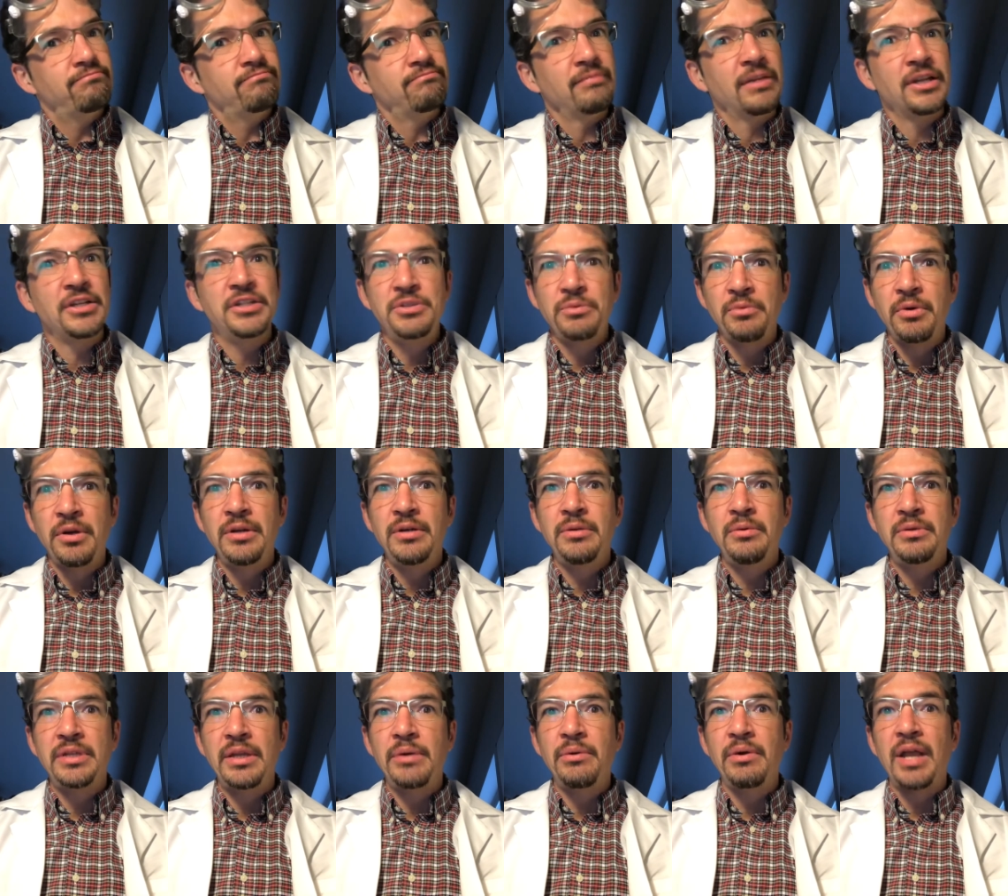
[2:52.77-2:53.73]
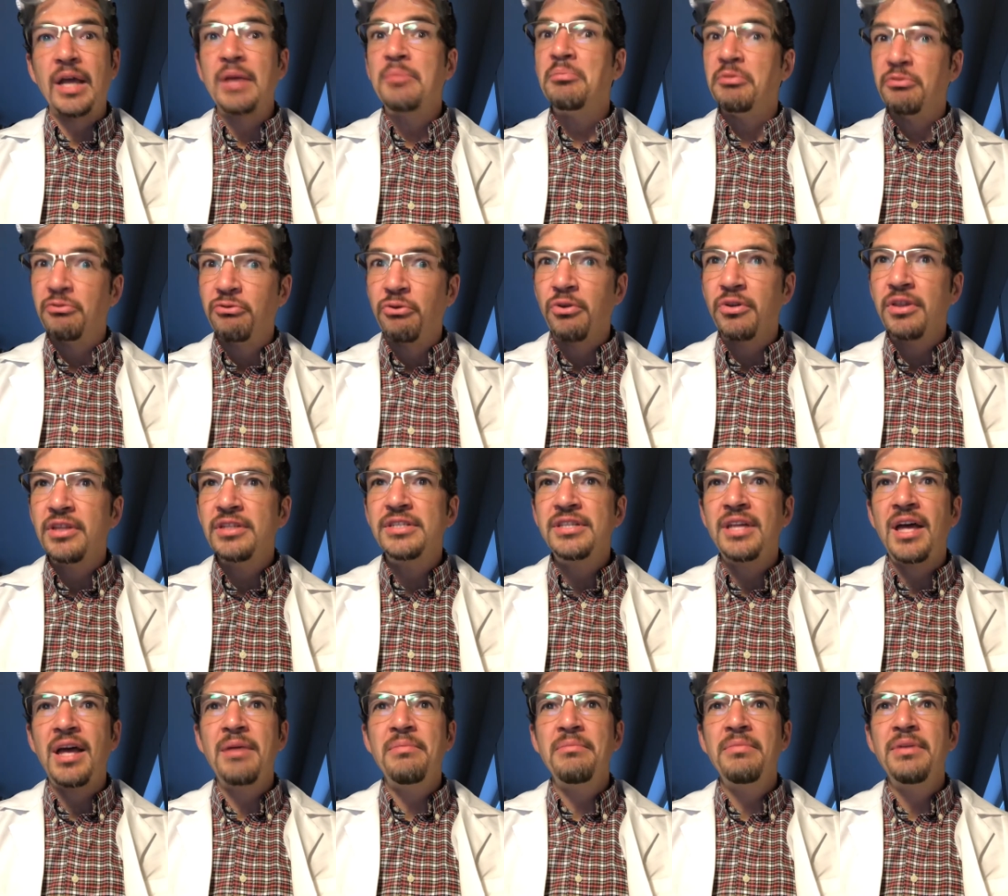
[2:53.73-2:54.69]
Makes you wonder what they were like before this
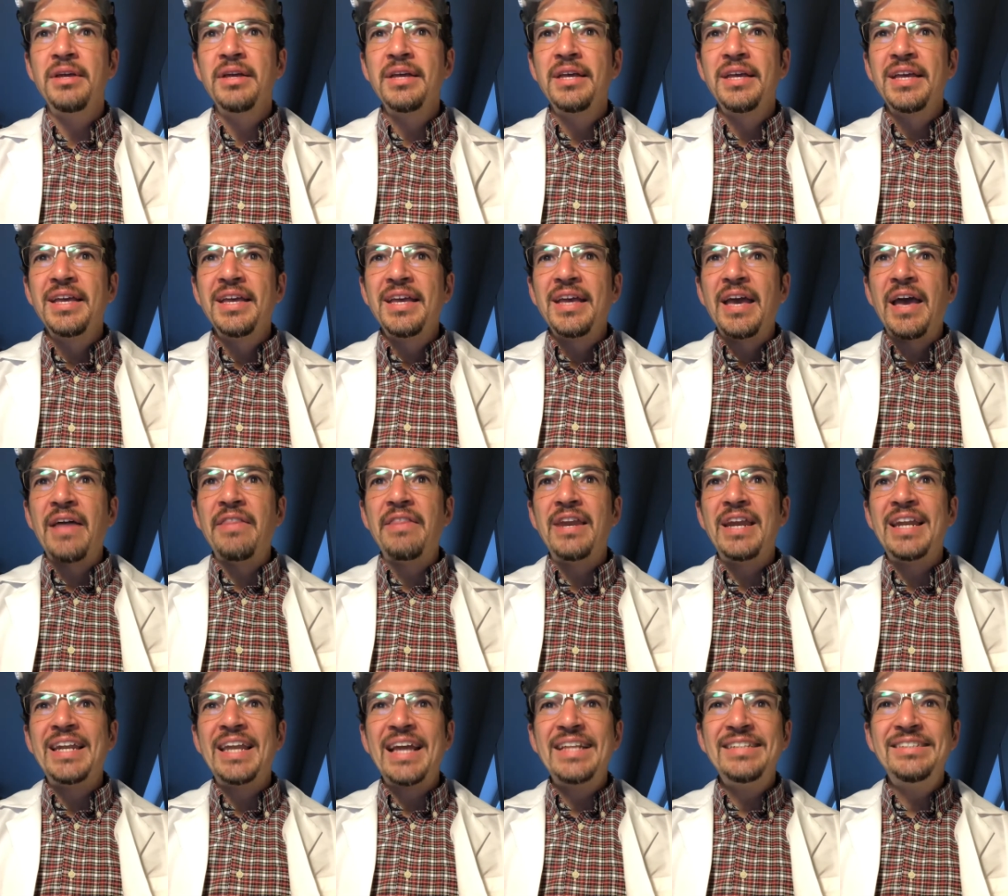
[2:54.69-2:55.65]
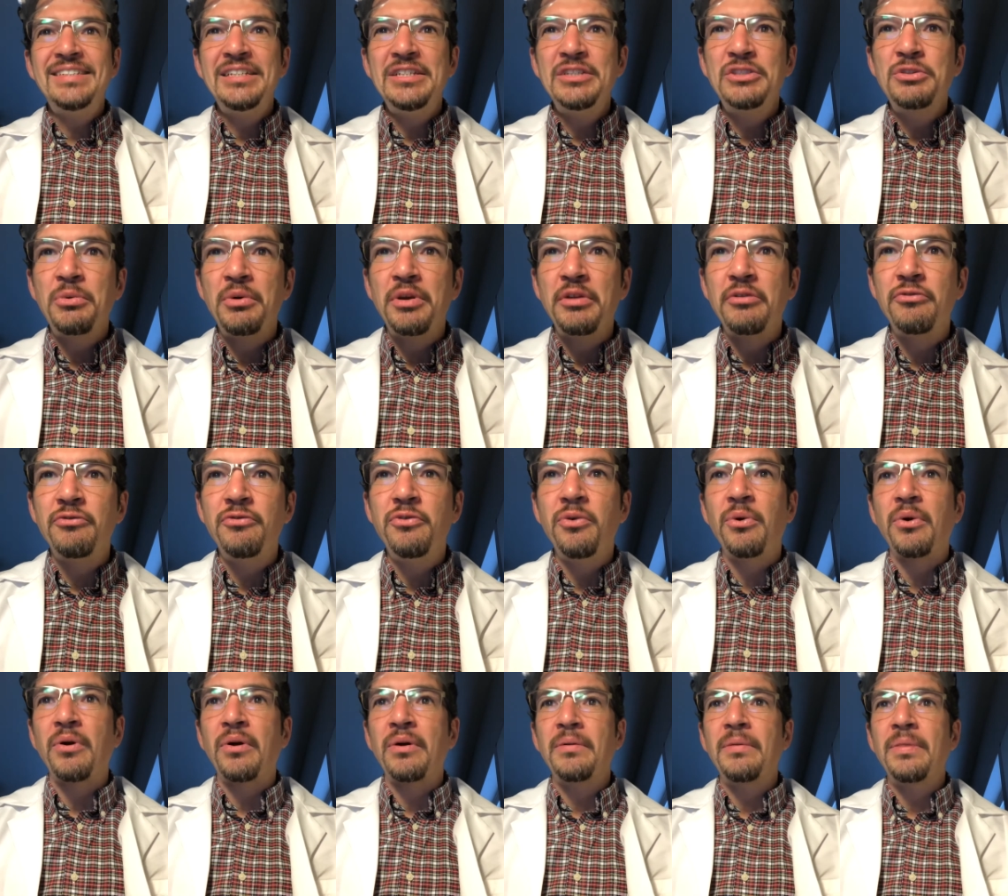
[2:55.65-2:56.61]
time. And then in
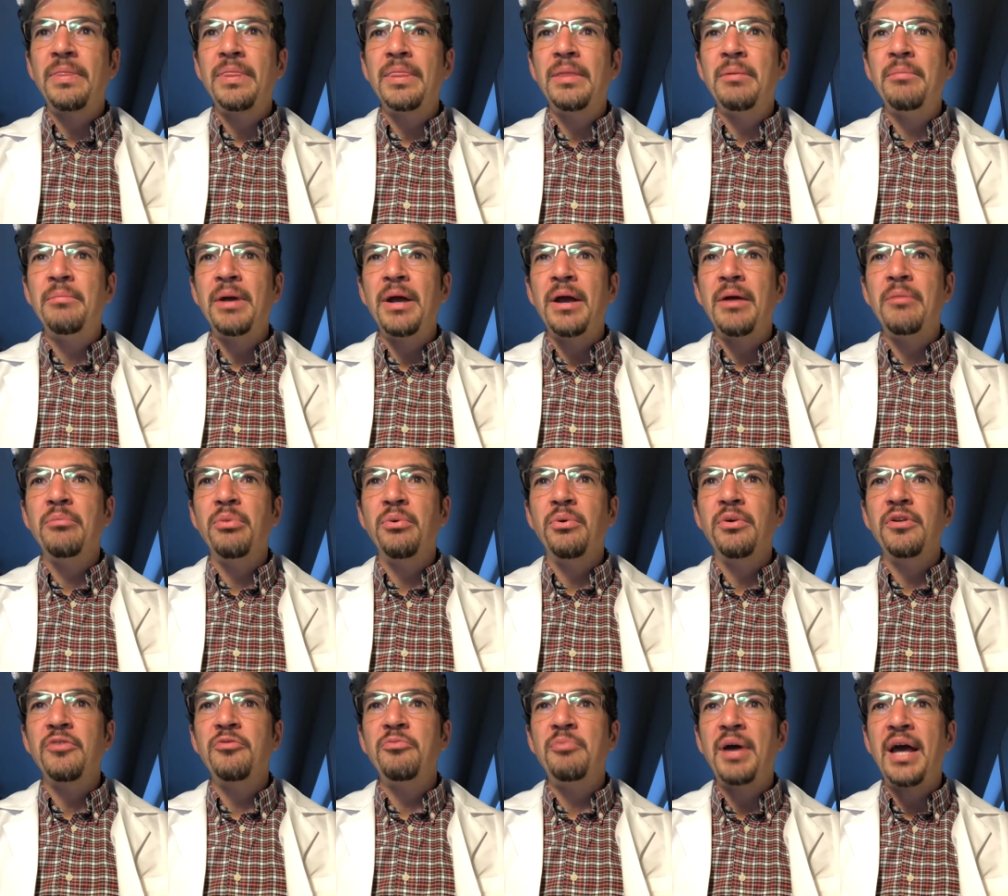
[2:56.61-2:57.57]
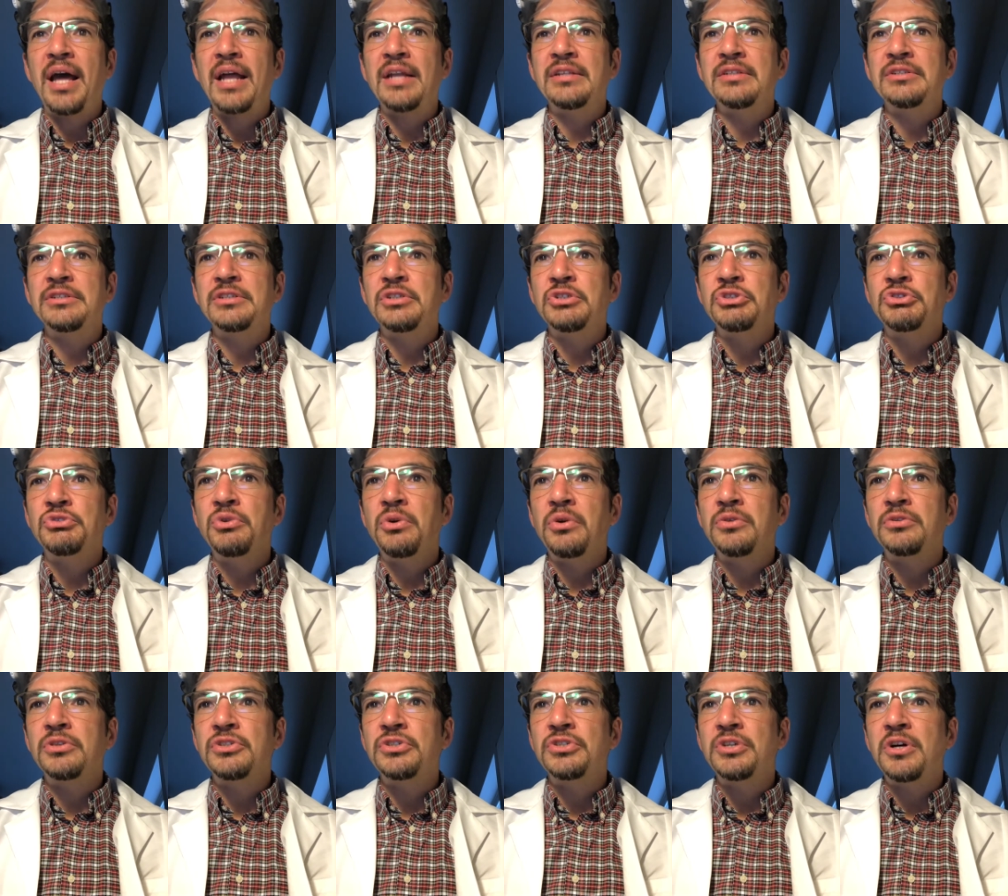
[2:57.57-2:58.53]
1924, the Board of Patent Control
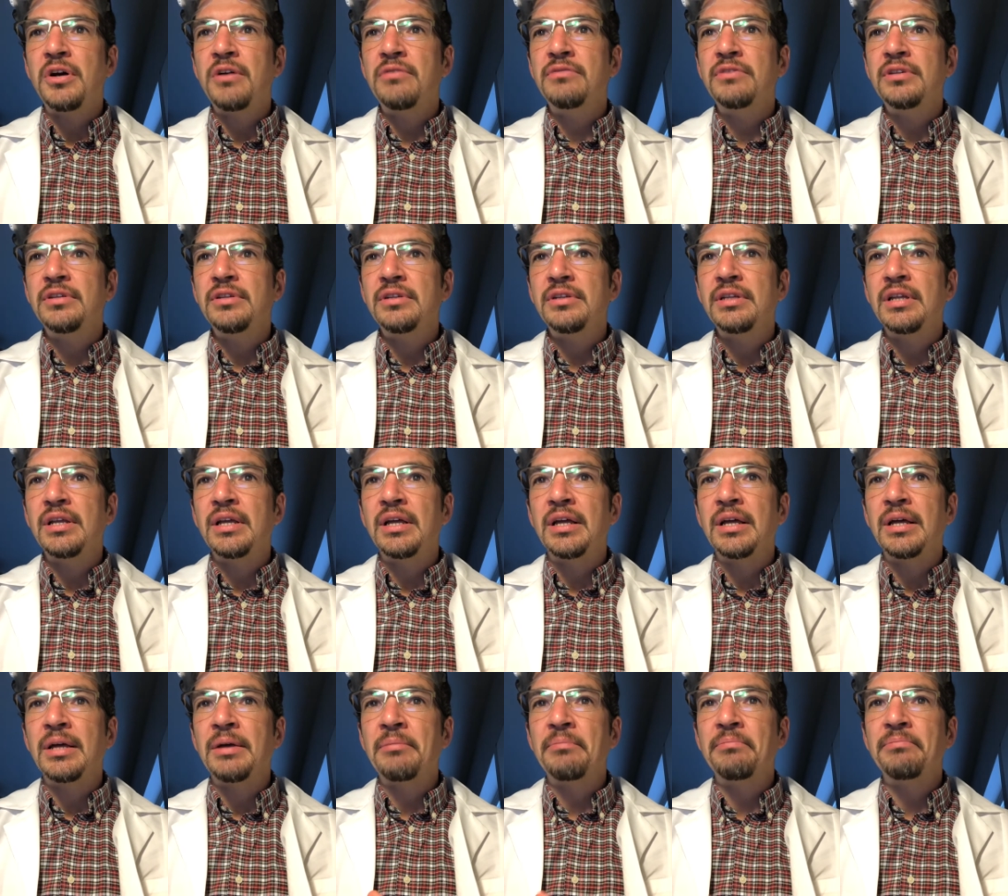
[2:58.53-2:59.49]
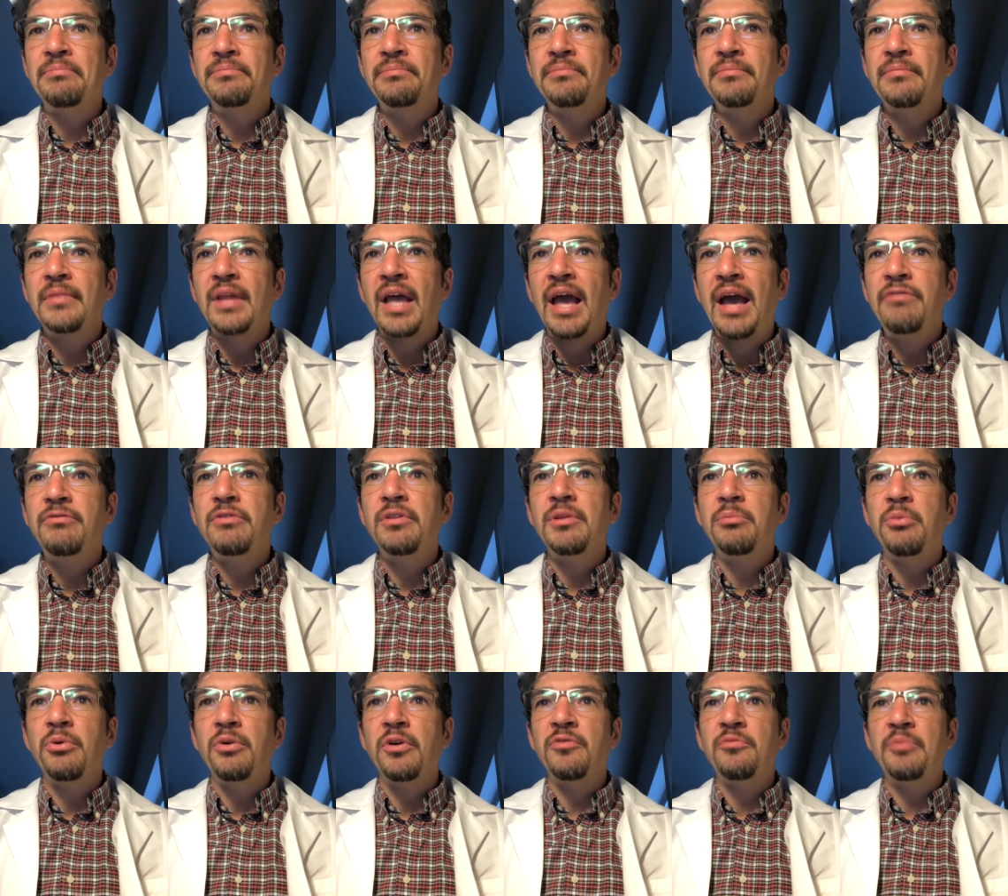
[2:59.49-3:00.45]
dissolved, um, after the
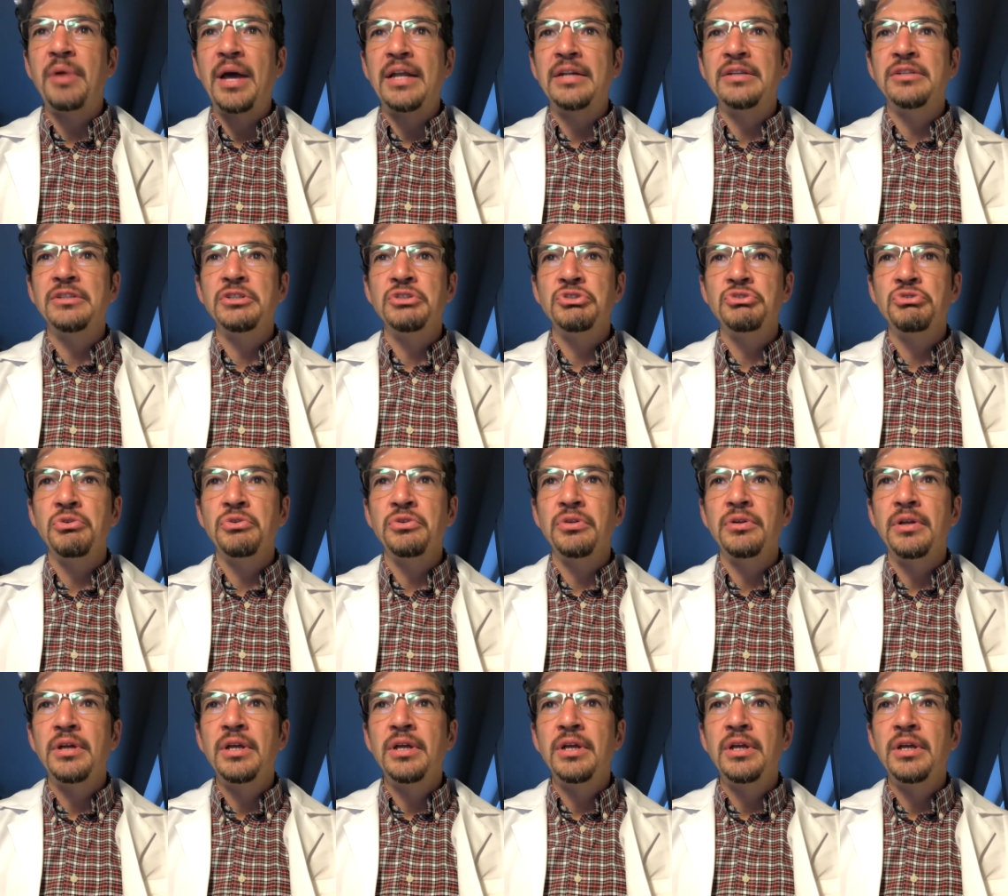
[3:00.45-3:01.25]
Board of Patent Control